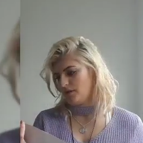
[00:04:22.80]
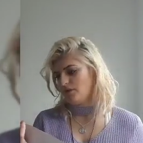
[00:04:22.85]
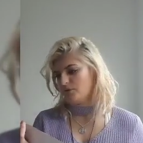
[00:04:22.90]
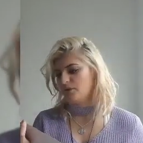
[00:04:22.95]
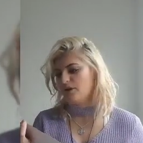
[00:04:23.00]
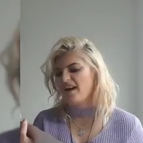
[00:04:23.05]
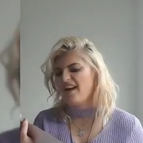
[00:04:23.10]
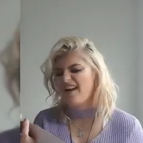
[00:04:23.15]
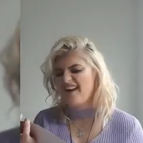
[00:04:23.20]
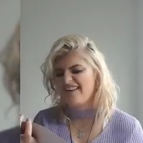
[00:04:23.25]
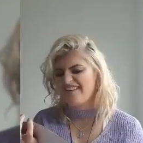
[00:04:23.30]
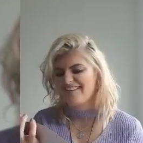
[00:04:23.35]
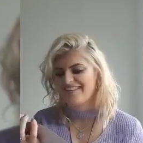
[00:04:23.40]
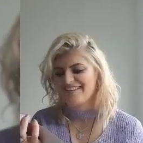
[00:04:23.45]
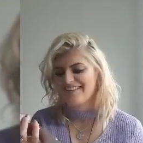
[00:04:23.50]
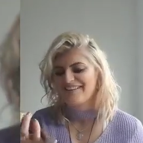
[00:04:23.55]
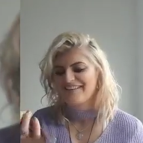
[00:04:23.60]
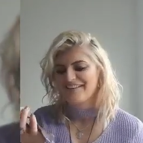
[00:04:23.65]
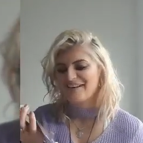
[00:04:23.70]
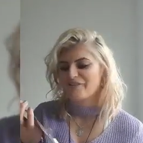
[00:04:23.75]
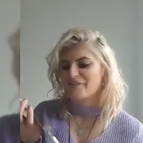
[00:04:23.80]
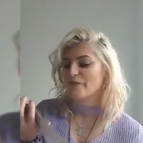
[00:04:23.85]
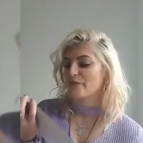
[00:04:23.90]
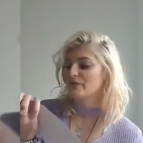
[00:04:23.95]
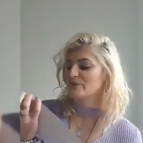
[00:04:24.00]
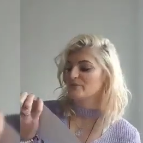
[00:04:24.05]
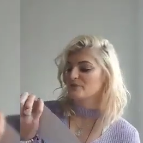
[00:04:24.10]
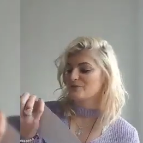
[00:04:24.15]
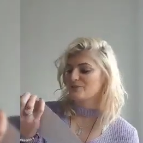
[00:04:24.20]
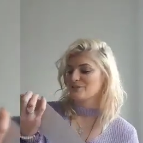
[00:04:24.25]
Oh, I
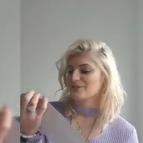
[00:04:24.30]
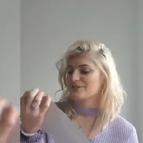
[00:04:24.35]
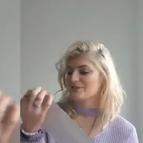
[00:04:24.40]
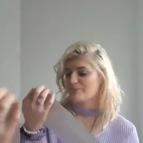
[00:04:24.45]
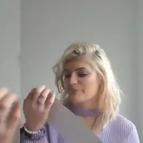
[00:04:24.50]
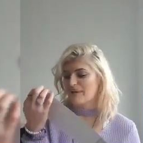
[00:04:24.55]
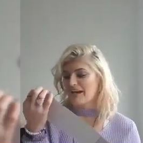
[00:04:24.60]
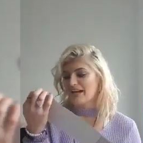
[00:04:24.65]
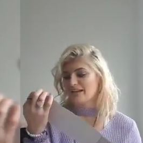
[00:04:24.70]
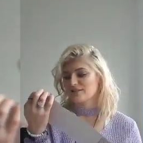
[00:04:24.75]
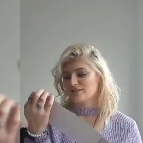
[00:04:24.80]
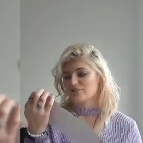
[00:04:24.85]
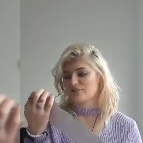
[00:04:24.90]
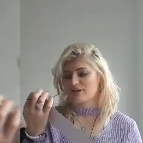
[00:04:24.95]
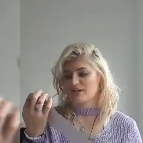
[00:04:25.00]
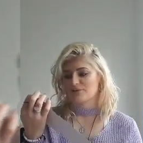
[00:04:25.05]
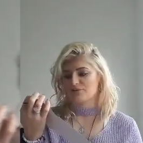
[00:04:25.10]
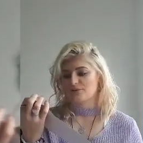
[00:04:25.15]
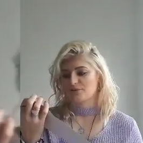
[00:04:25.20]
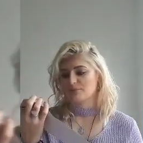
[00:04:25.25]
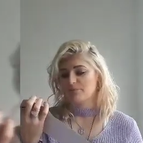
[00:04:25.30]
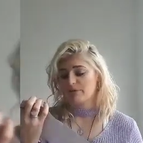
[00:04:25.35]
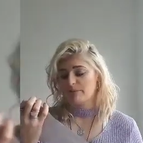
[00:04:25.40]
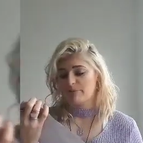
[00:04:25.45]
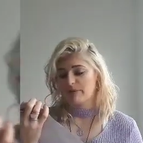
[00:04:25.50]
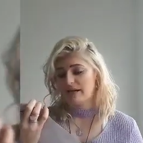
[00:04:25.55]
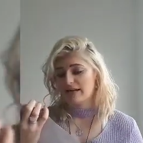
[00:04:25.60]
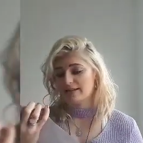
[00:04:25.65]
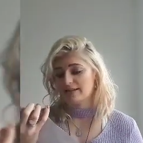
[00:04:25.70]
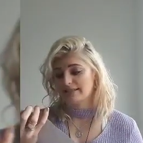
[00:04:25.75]
thought it was just a back scratcher, but
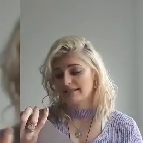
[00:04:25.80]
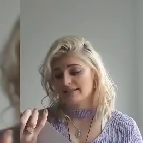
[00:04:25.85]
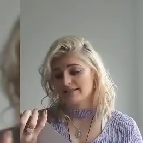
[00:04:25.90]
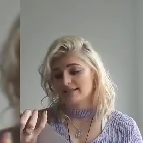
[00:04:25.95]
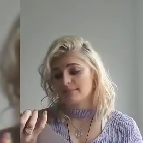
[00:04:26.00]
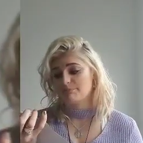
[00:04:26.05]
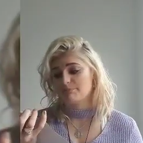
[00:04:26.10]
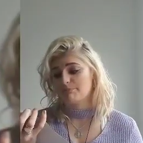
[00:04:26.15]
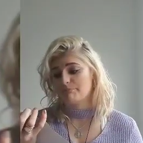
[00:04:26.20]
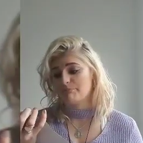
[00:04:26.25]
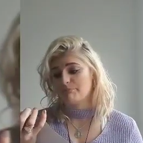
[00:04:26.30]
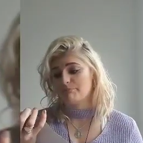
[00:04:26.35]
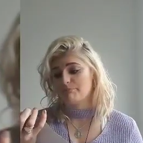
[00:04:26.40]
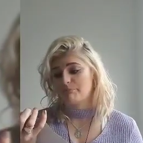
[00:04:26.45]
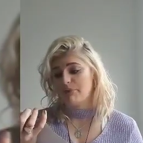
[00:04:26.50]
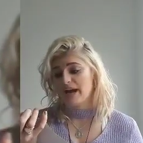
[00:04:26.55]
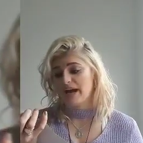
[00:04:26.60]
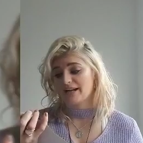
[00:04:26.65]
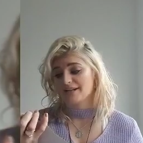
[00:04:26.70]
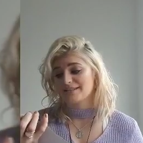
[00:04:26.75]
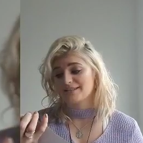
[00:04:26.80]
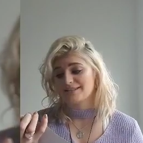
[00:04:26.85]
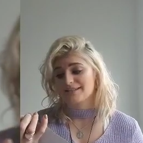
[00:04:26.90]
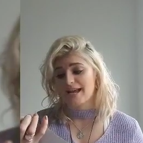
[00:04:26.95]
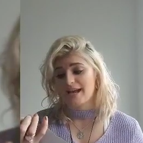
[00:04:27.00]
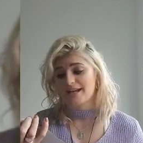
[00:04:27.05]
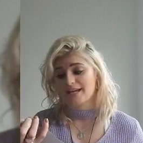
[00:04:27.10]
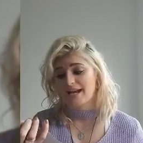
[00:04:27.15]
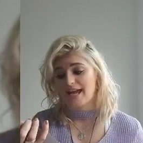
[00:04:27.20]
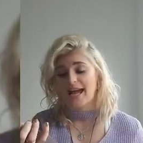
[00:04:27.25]
apparently it's a back
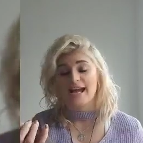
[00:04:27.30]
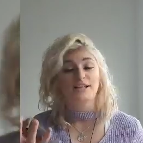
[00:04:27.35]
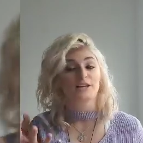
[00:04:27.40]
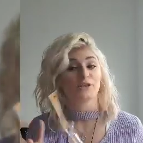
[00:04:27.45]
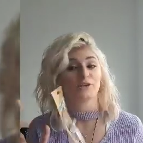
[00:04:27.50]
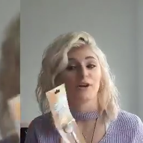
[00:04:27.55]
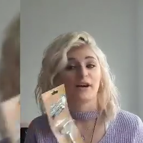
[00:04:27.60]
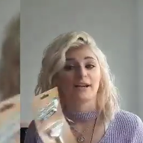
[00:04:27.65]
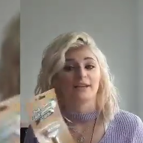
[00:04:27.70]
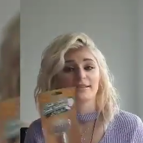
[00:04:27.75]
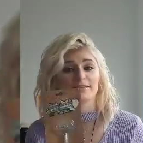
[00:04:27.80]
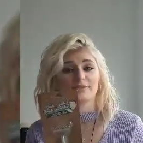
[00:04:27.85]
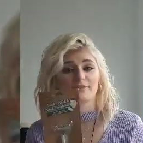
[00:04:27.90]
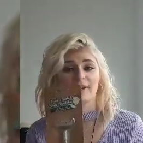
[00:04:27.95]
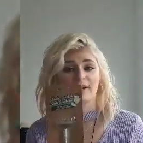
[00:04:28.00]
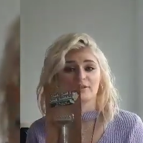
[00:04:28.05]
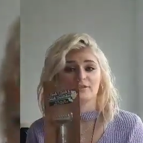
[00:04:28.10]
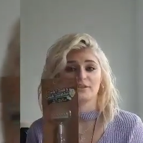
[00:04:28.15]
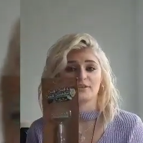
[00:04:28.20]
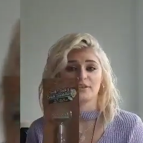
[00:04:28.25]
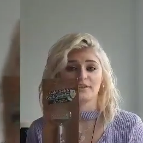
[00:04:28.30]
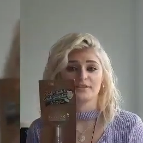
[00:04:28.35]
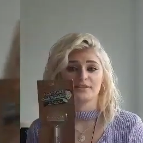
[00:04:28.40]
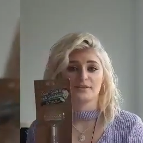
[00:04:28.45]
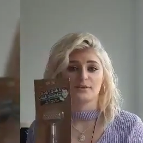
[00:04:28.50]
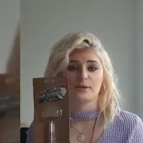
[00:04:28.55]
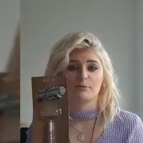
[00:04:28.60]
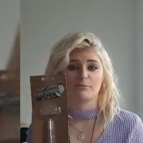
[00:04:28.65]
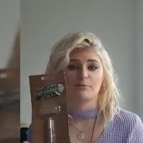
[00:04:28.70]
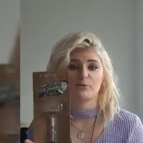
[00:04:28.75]
sack and crack scratcher,
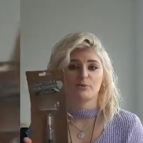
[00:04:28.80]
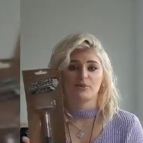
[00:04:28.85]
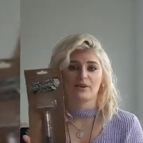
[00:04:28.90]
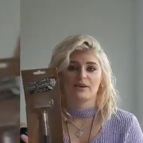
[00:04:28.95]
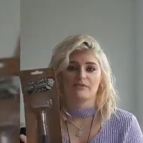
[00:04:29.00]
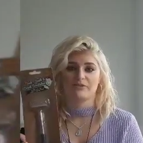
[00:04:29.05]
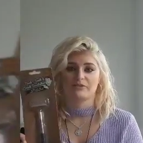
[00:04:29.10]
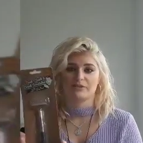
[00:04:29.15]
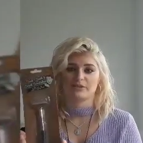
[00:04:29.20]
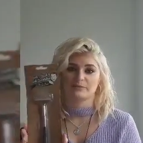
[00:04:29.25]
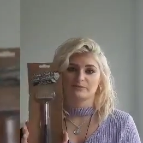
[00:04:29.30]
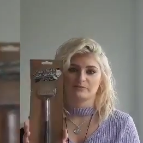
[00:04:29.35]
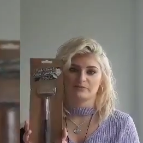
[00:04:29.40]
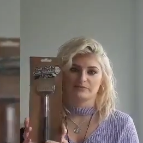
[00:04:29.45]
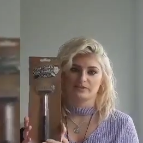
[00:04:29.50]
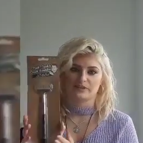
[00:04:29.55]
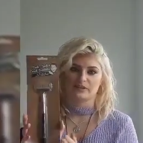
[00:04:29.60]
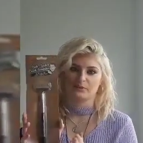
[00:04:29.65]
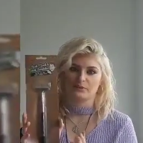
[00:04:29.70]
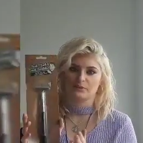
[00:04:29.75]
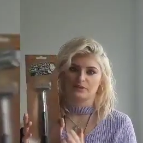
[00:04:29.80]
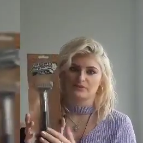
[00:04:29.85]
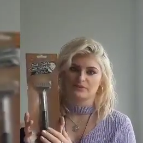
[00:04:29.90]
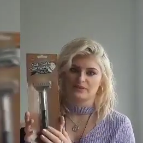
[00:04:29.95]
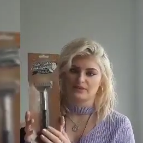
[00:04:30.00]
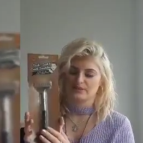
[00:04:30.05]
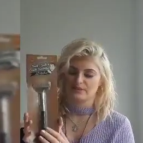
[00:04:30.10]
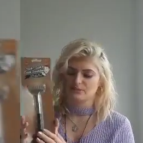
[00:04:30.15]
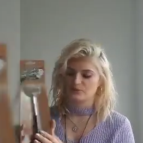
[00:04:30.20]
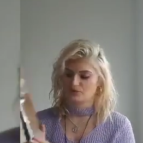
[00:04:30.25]
so I bought that for him for like one of
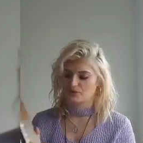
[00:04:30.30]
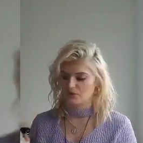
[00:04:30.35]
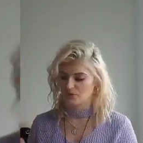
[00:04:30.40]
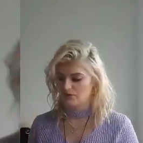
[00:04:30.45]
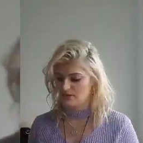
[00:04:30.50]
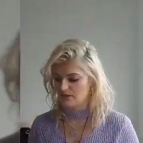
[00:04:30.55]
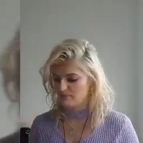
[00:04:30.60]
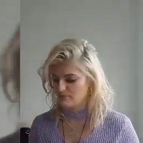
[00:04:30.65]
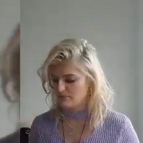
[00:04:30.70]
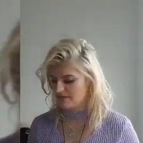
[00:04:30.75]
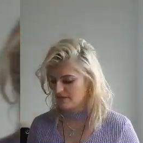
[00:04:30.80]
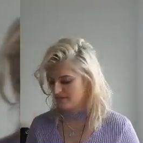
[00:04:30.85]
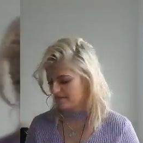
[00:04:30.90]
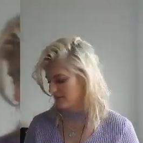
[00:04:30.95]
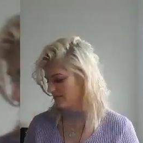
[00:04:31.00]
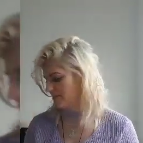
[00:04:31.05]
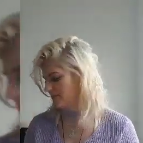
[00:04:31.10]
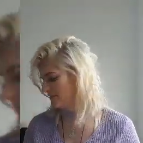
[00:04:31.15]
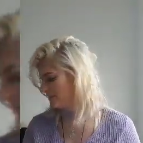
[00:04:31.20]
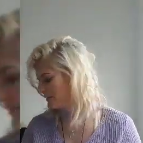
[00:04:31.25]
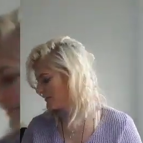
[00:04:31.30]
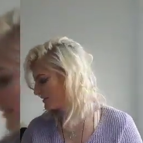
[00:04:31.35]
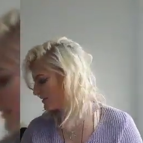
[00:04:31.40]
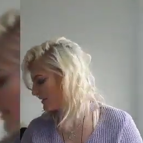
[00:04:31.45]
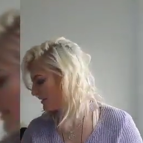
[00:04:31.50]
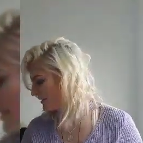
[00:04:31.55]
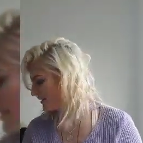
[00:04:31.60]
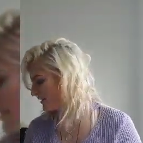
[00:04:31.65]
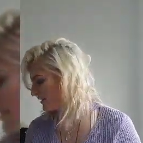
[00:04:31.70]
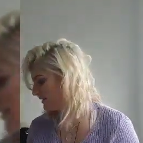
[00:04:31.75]
his little jokey presents.